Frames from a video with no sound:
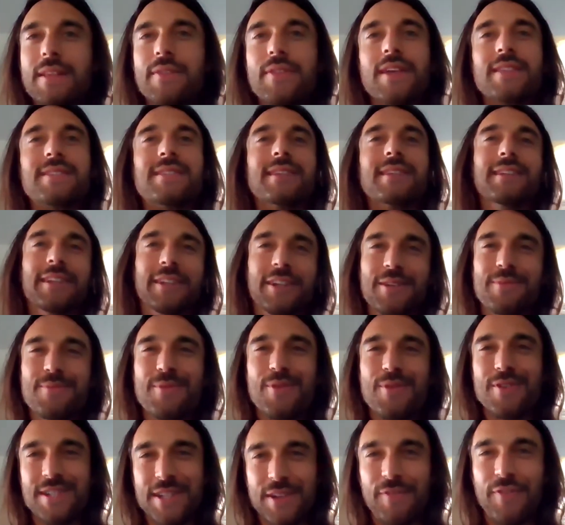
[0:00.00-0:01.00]
that's a little
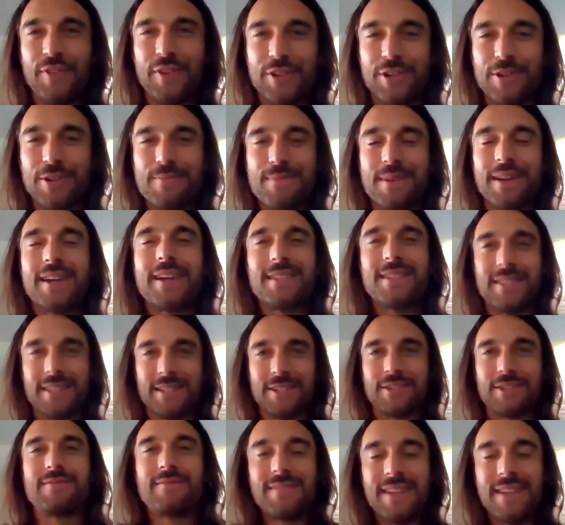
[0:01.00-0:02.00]
more difficult, because
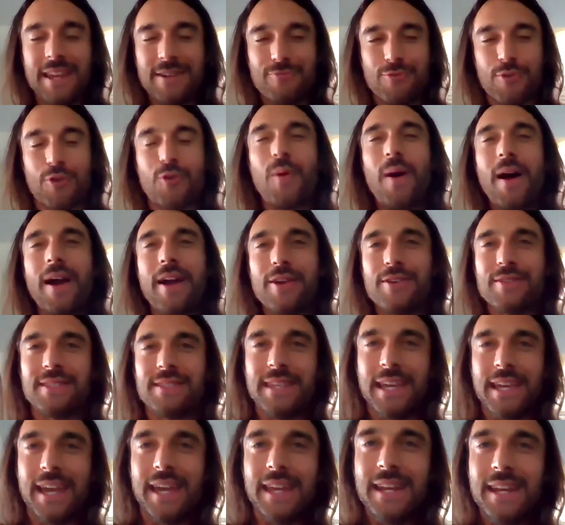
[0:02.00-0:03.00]
it, it requires
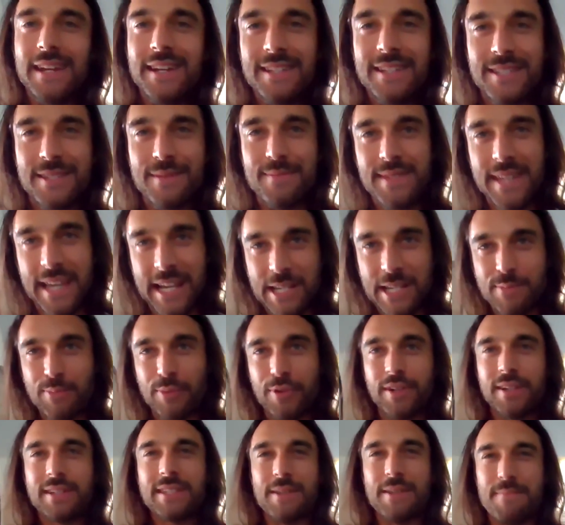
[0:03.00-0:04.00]
digging into some
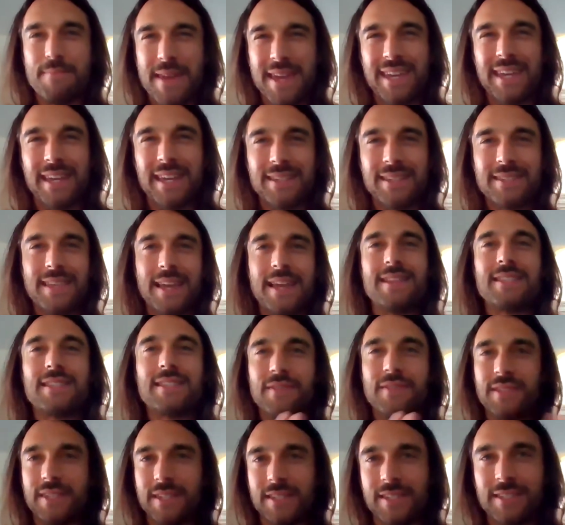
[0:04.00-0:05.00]
textbooks and making sense
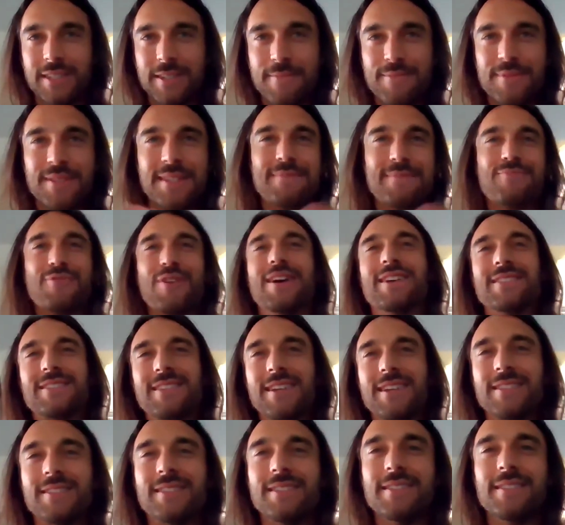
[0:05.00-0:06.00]
of systems and
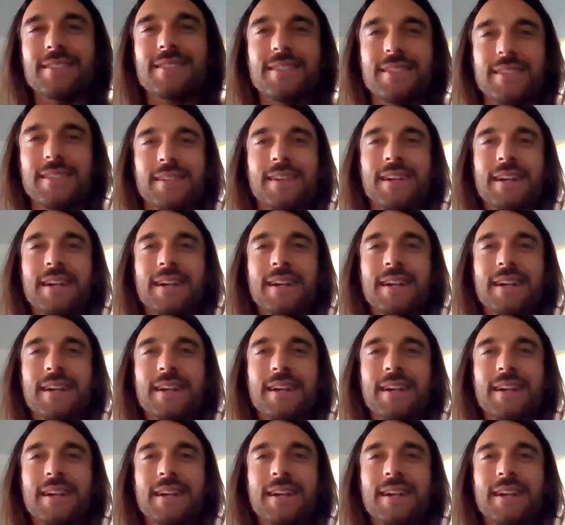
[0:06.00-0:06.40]
processes. And